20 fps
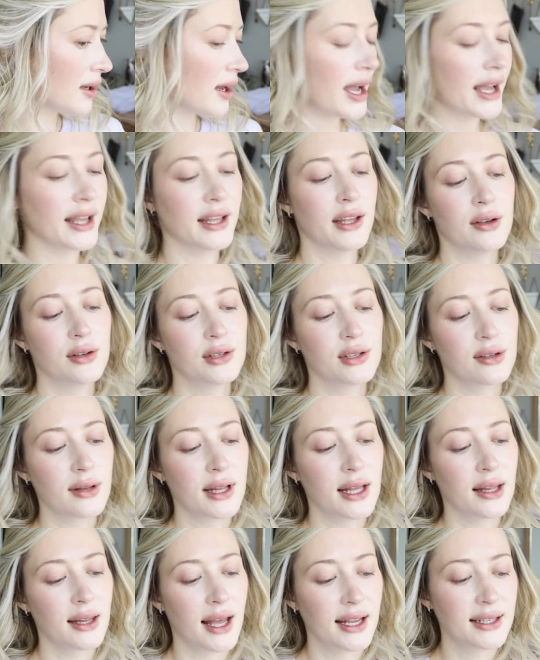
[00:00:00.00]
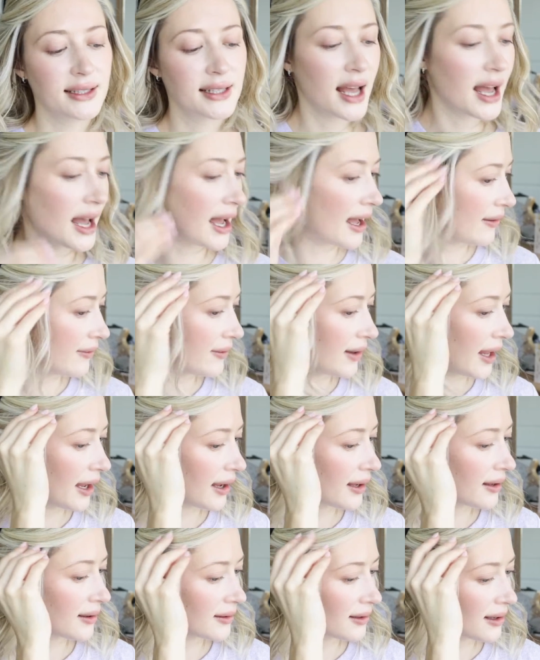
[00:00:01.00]
I usually like to have
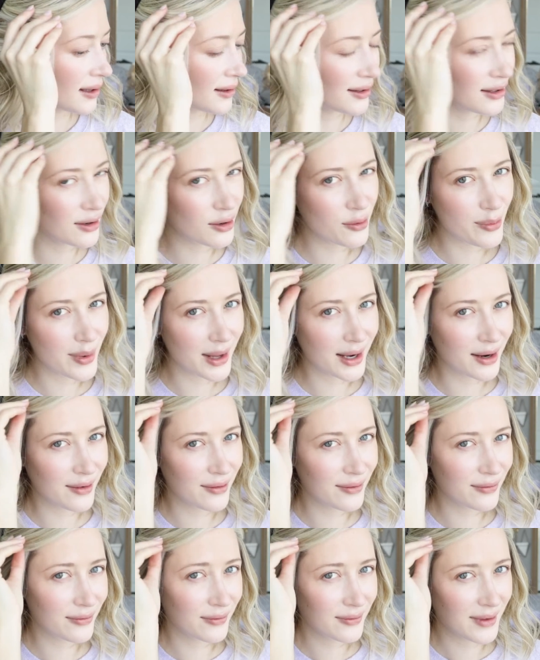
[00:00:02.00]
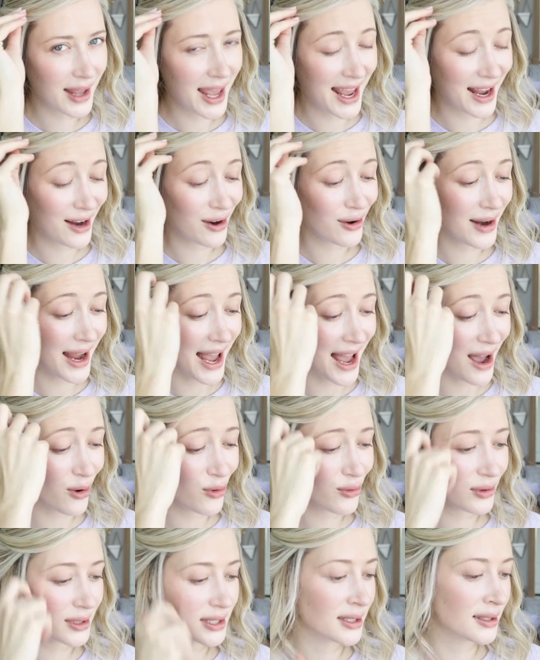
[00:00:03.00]
like a little bit of hair
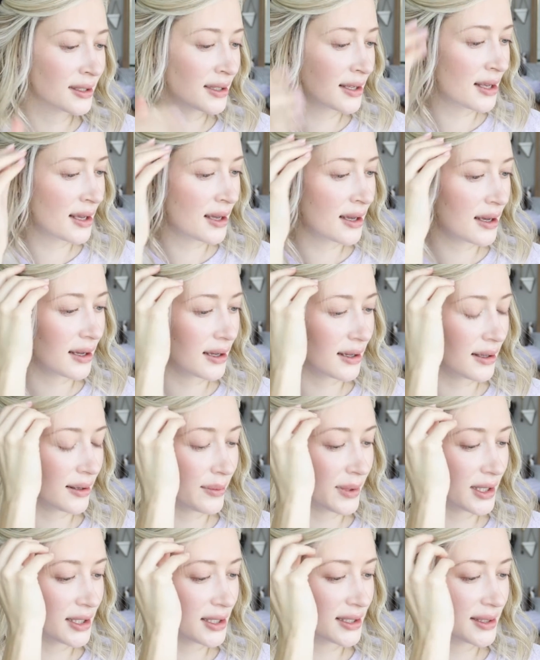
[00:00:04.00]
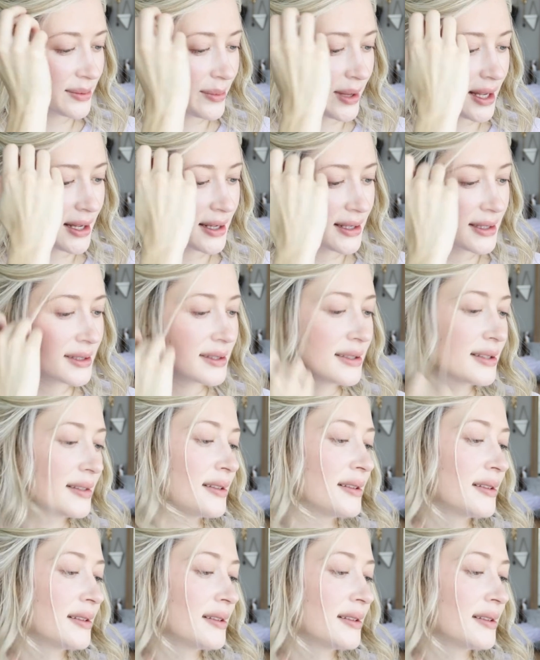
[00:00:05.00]
out. It just makes